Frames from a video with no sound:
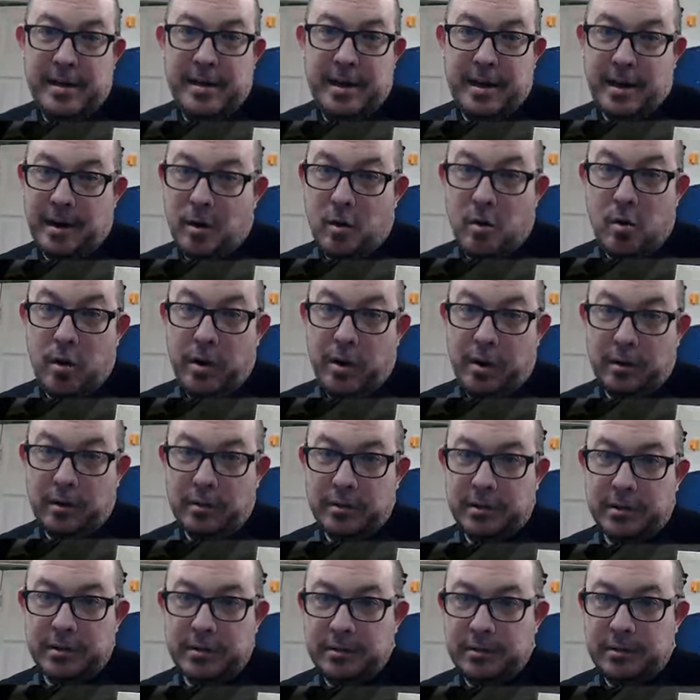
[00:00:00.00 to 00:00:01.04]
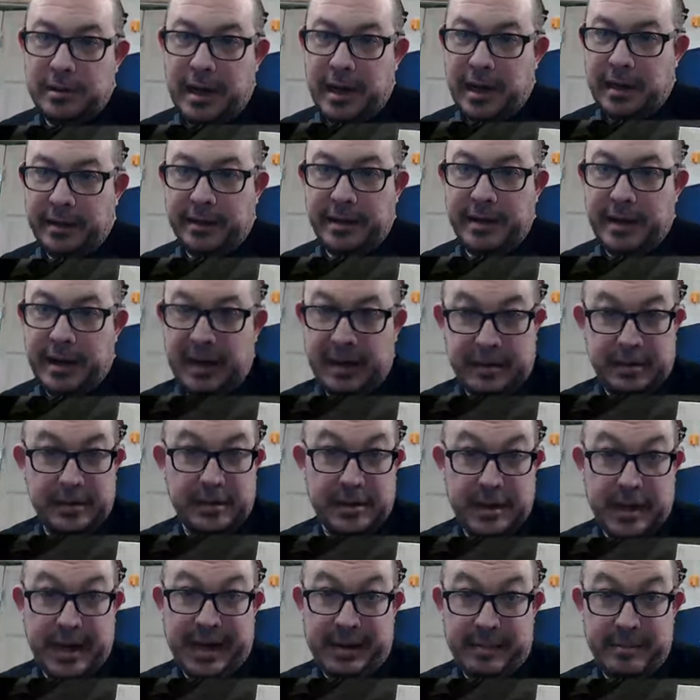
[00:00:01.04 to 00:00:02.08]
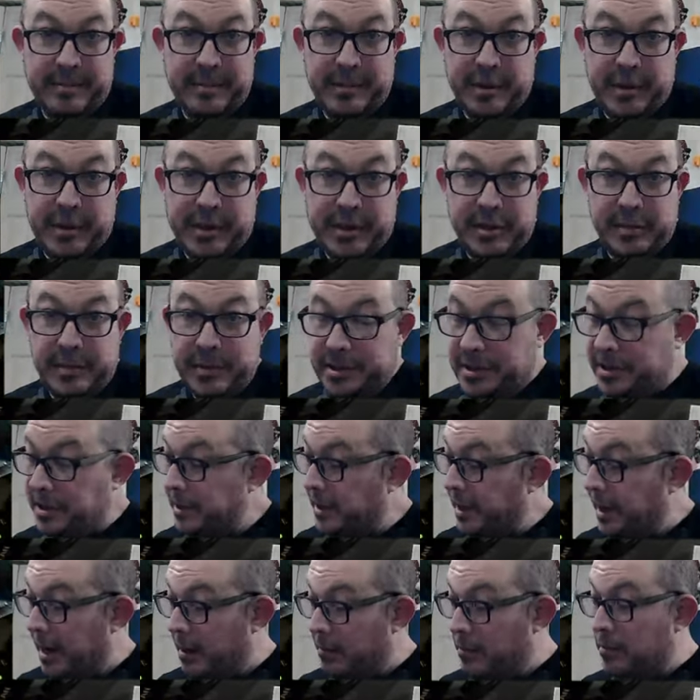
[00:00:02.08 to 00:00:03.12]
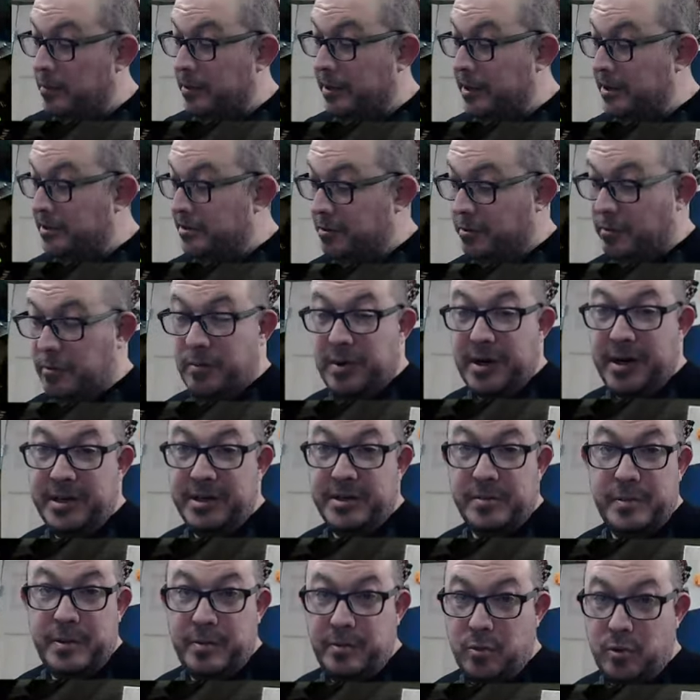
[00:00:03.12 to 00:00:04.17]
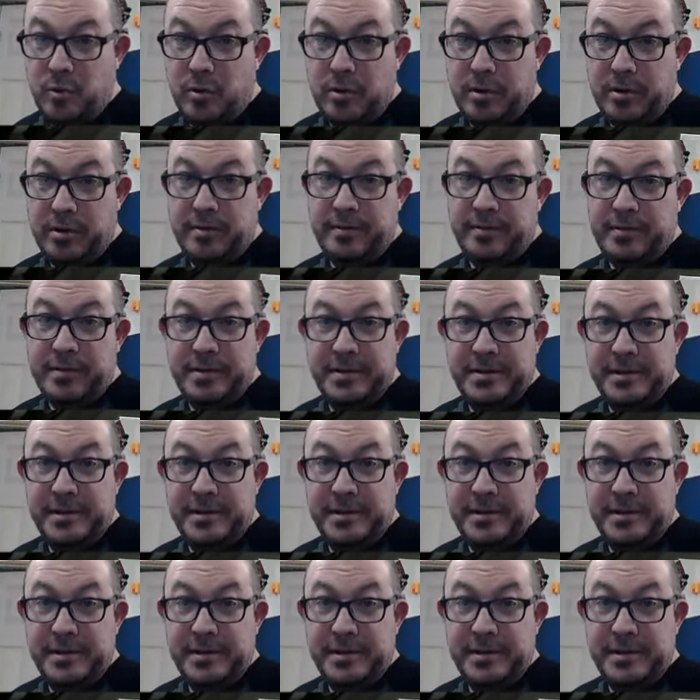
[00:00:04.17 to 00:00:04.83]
a coiled non-connector type USB-C cable because it reminds me more of